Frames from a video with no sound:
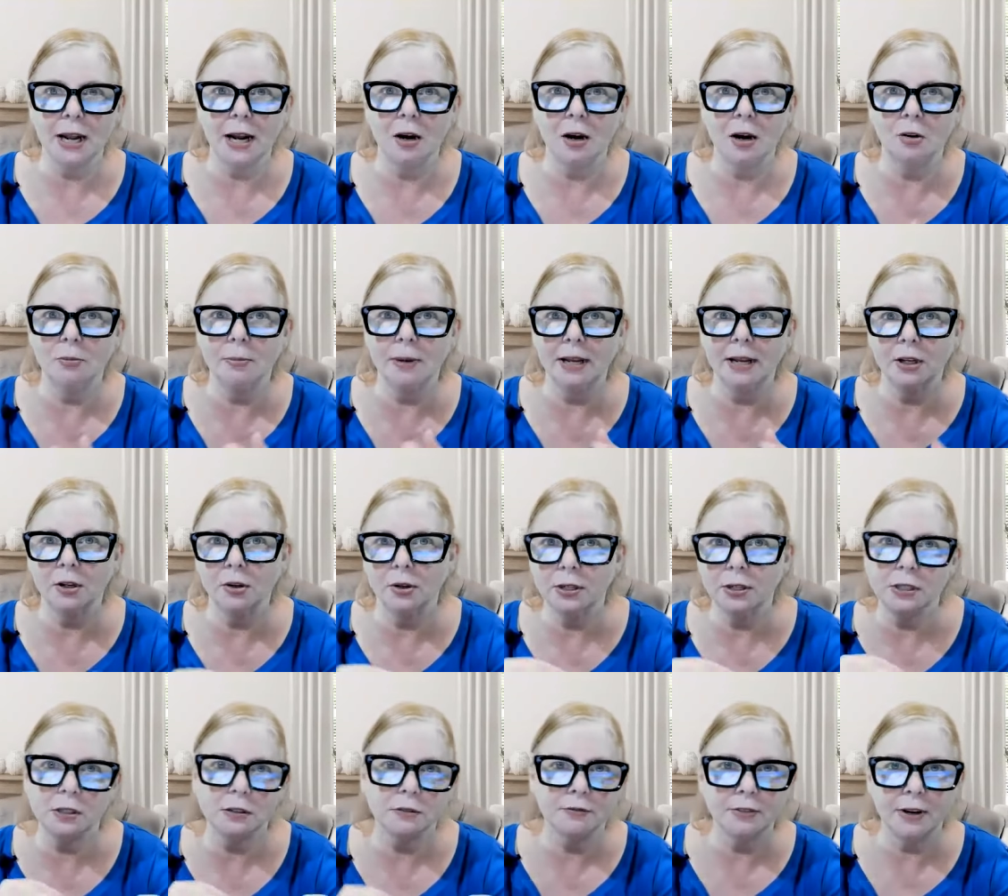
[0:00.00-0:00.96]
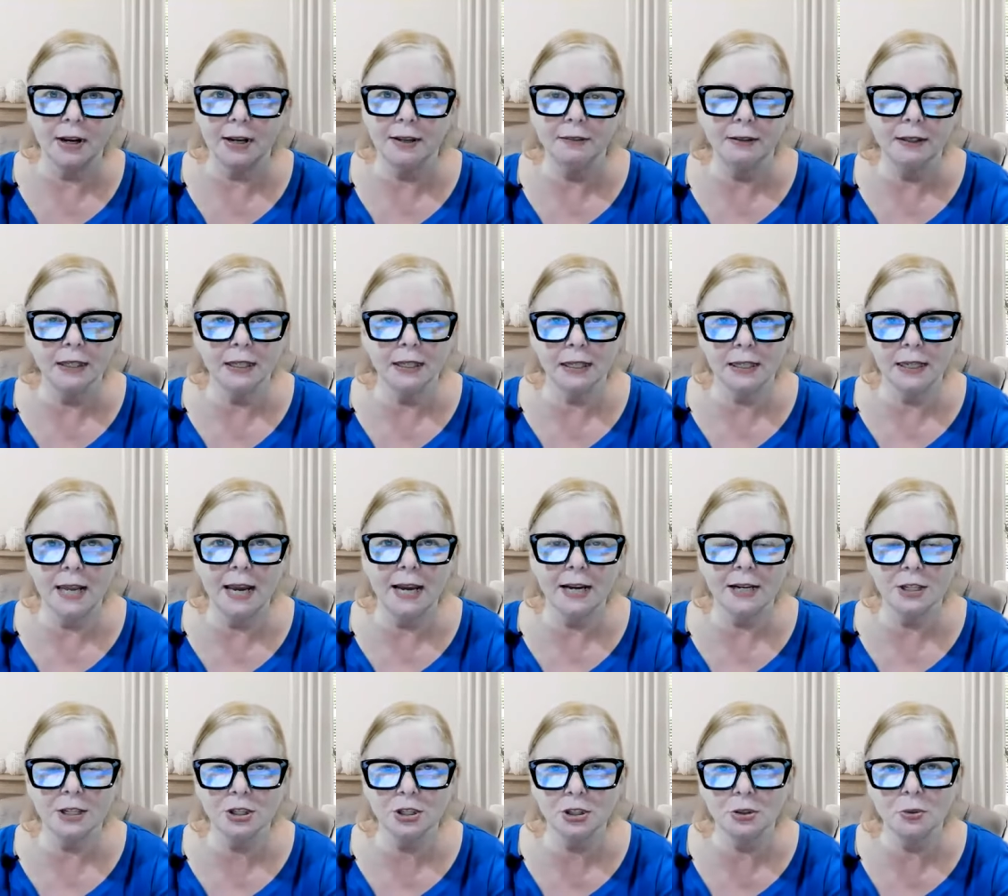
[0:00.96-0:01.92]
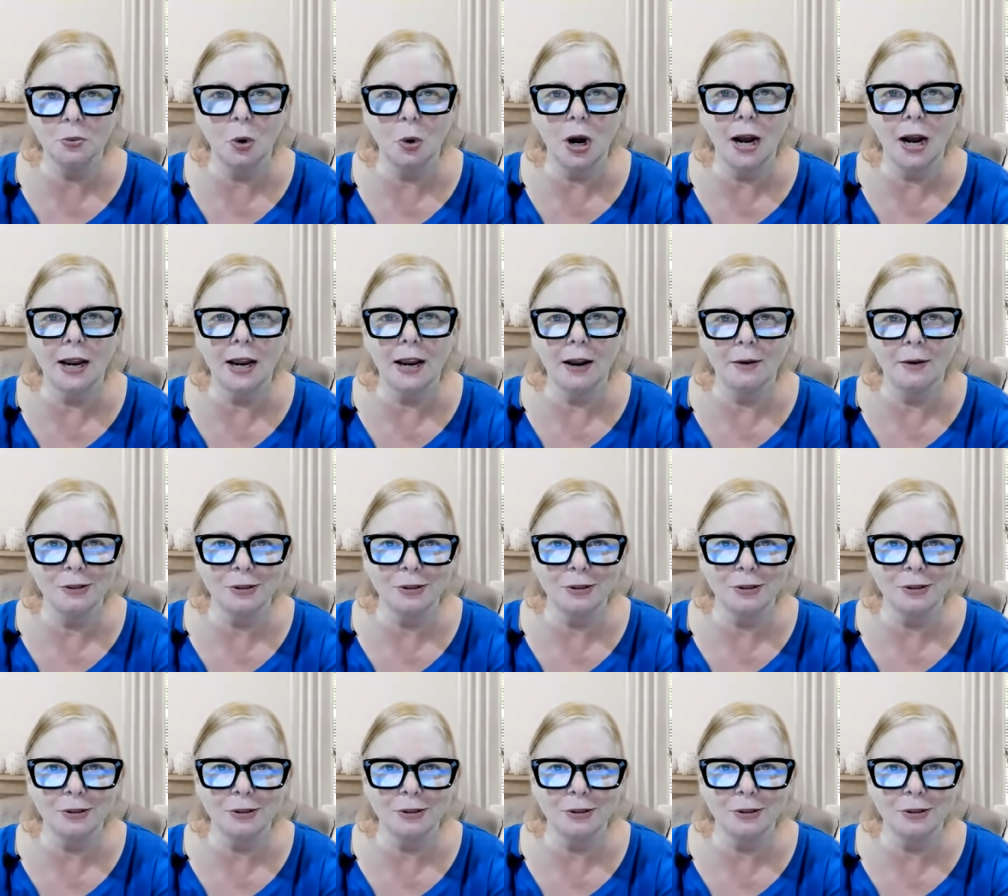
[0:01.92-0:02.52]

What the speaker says: How am I going to finally connect to why I